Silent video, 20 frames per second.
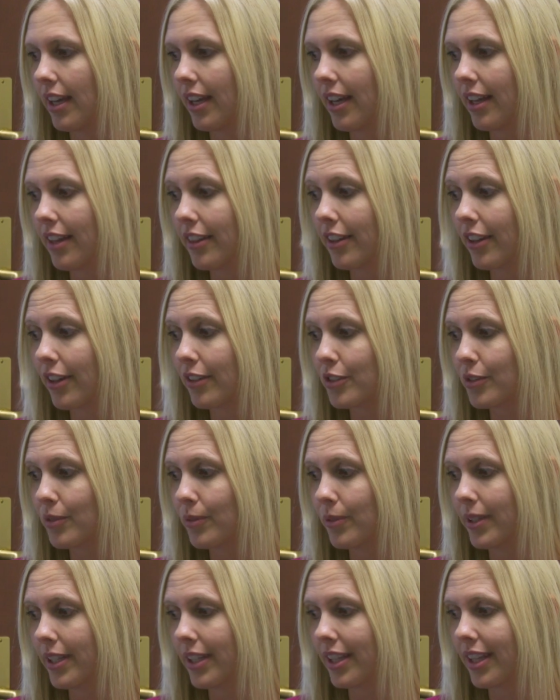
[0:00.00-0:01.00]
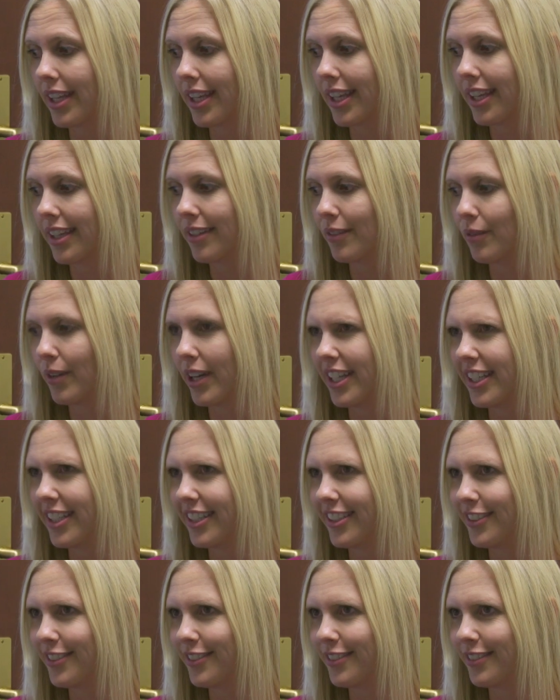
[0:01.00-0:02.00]
A health coach, really? Why do
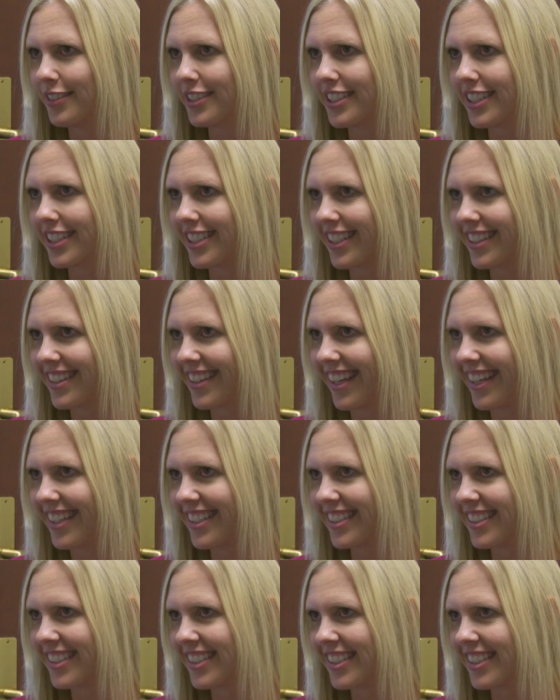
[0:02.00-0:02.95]
you suggest that?